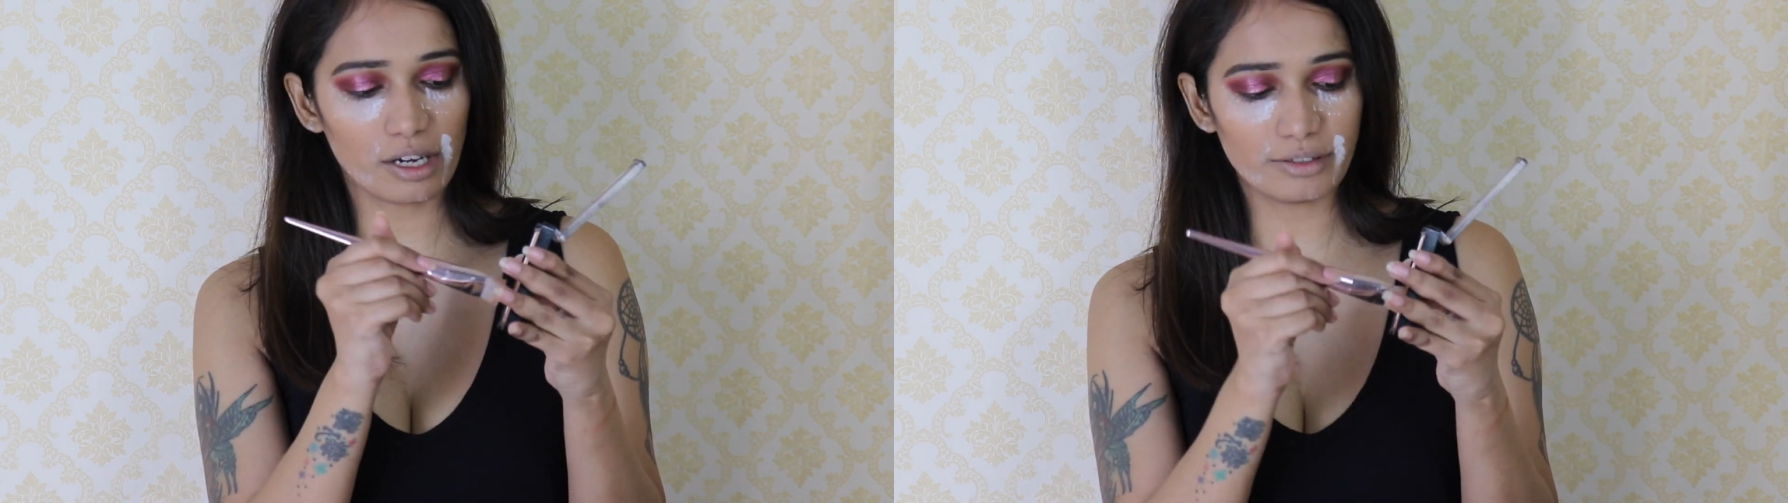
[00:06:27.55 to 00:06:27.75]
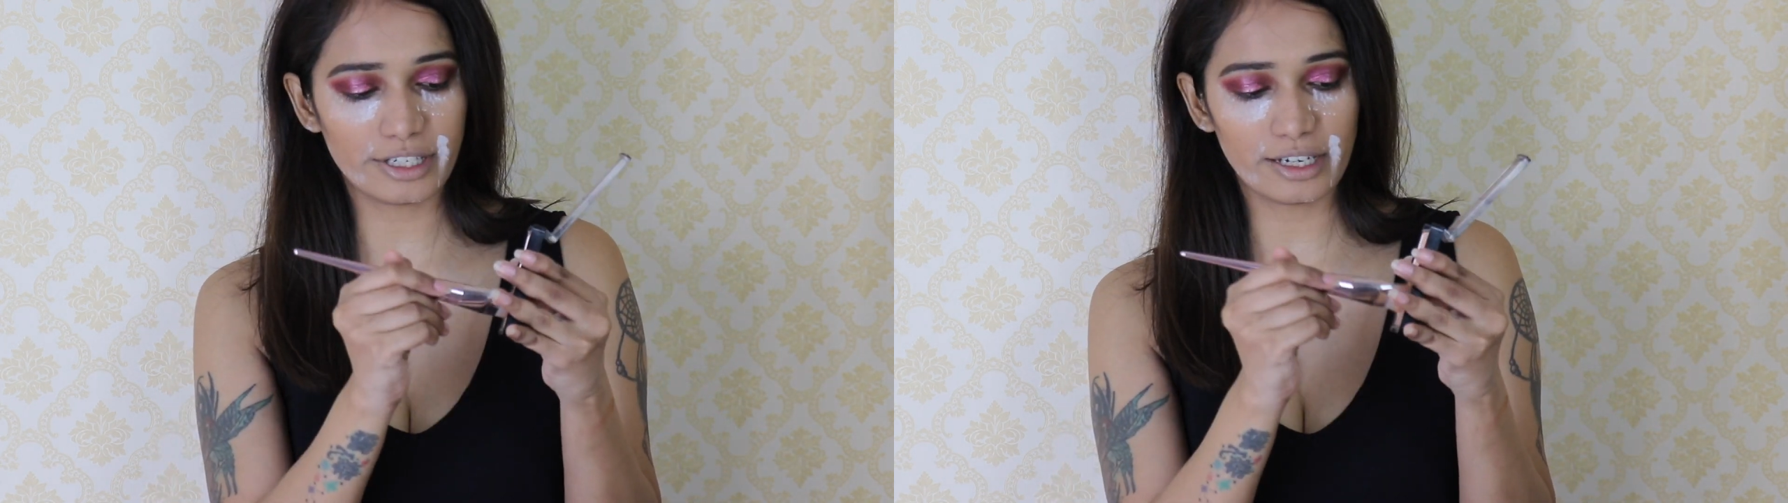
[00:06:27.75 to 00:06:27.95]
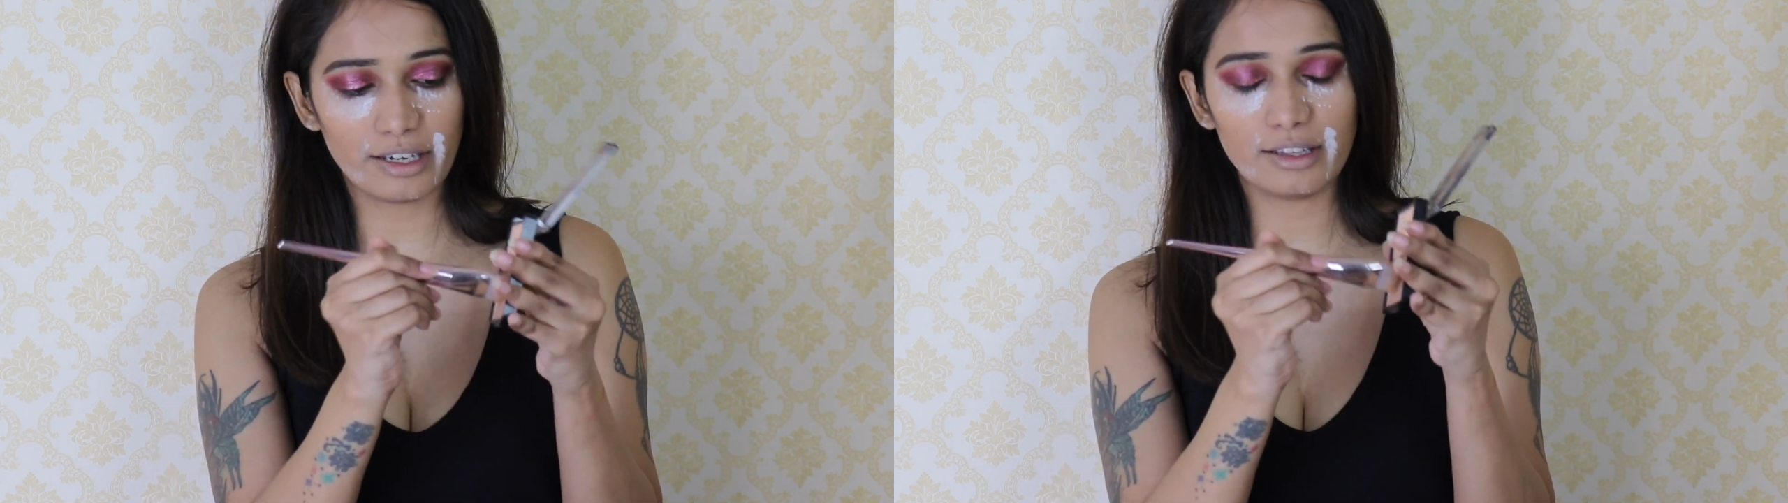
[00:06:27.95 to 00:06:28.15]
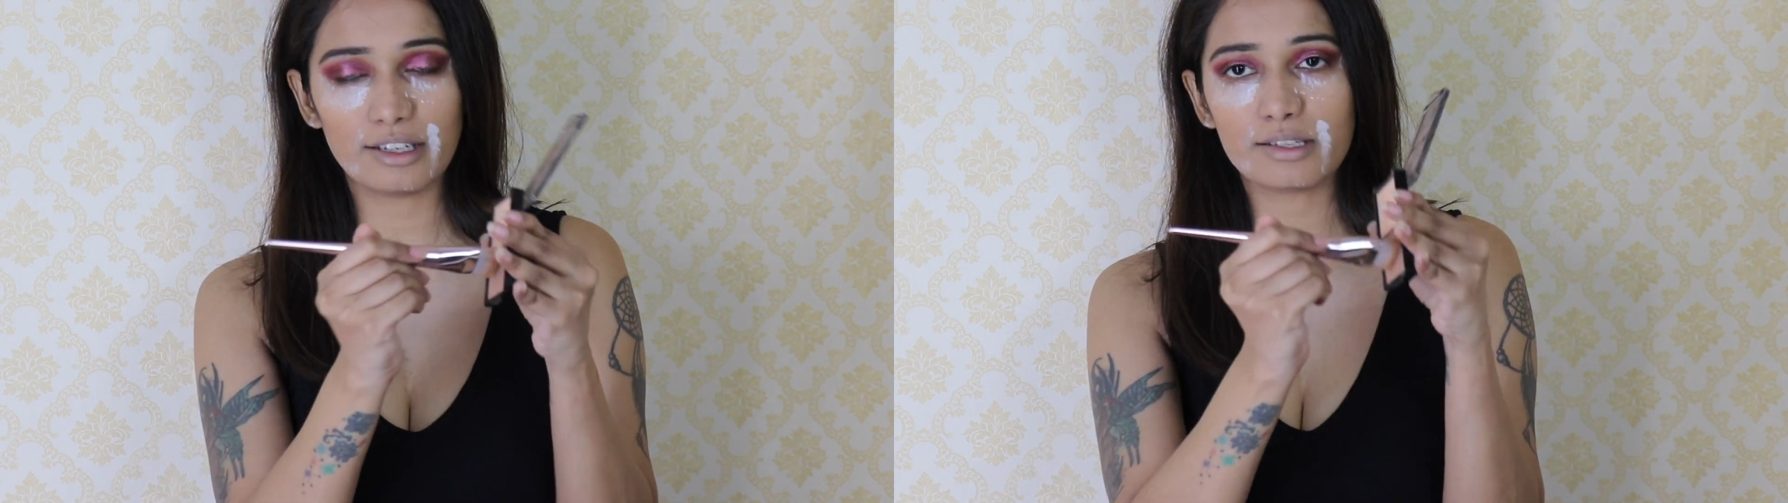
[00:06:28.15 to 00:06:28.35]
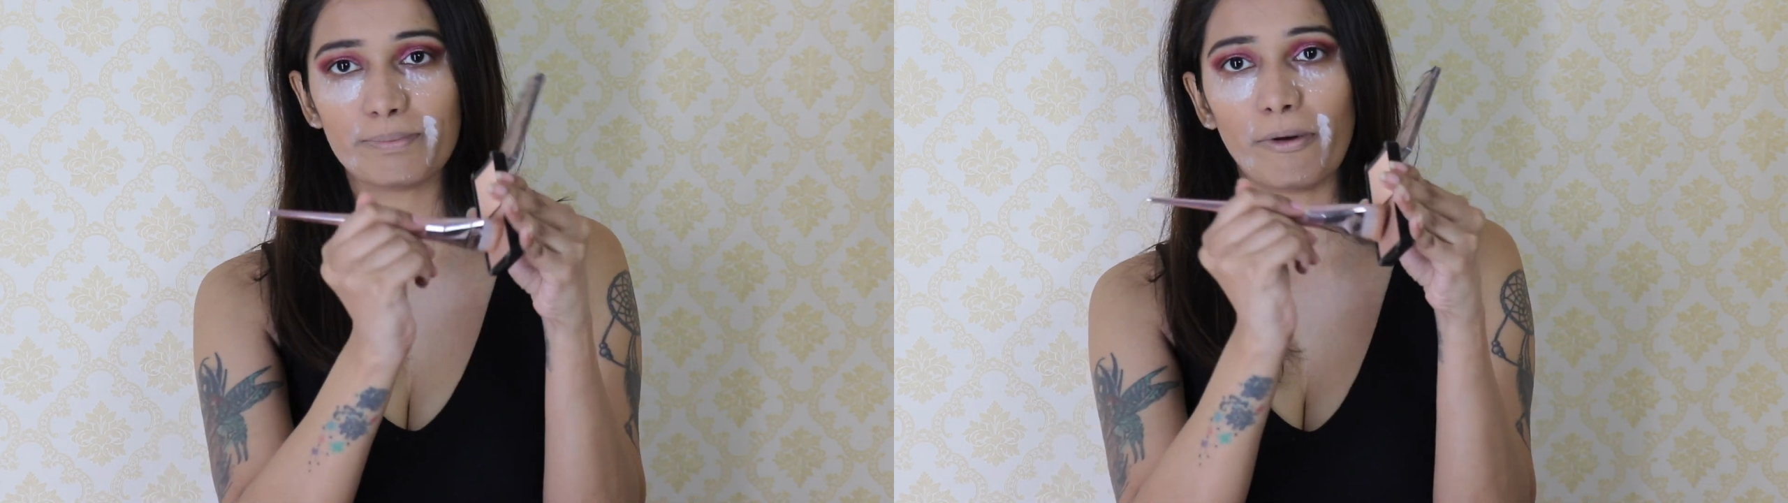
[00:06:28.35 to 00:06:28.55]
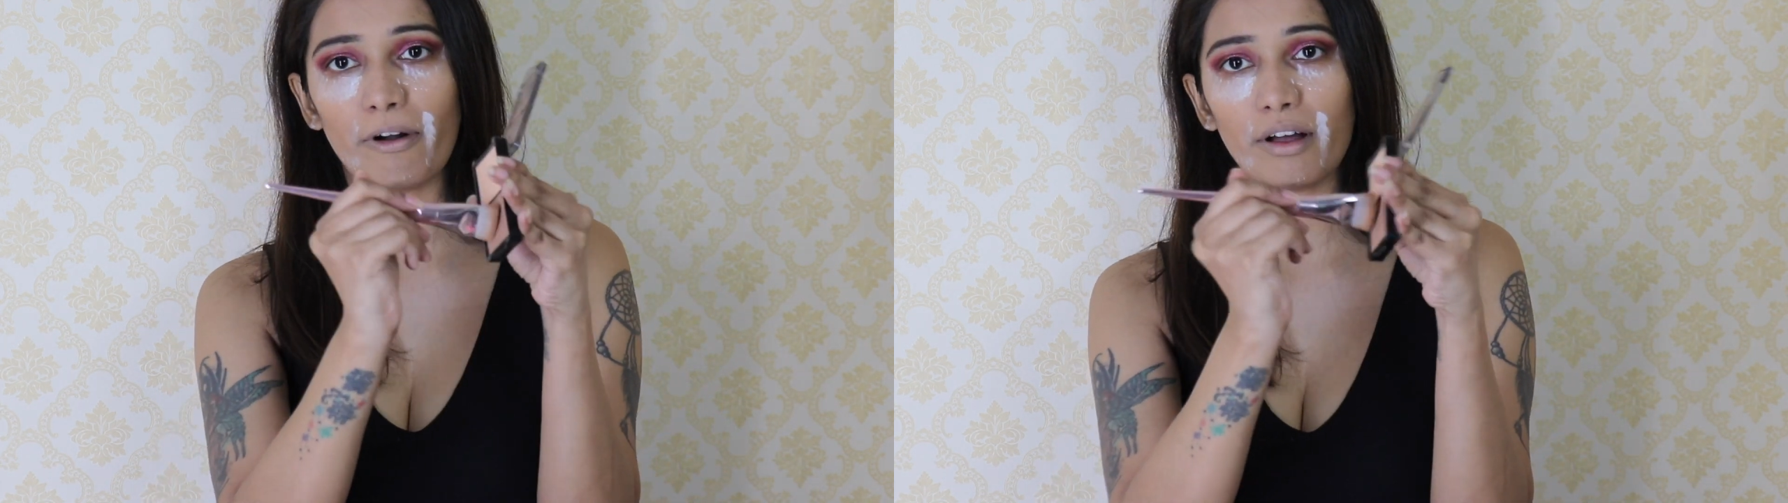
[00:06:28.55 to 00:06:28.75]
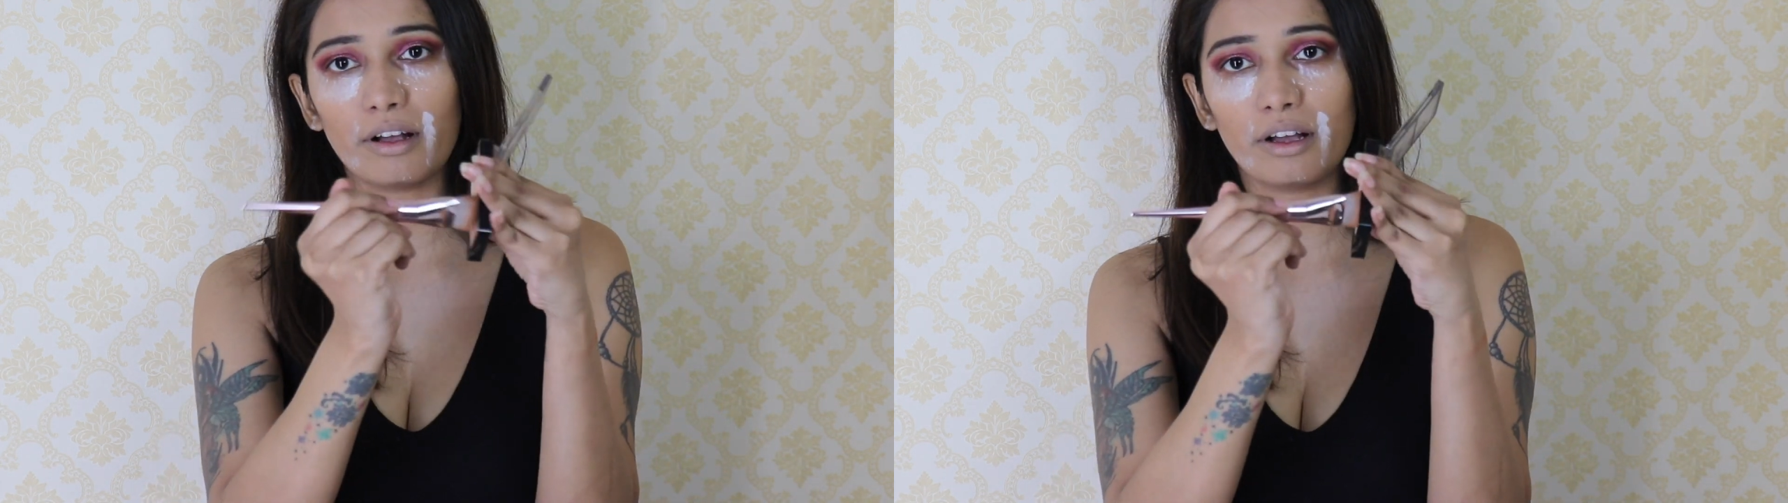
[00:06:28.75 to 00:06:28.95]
and taking this product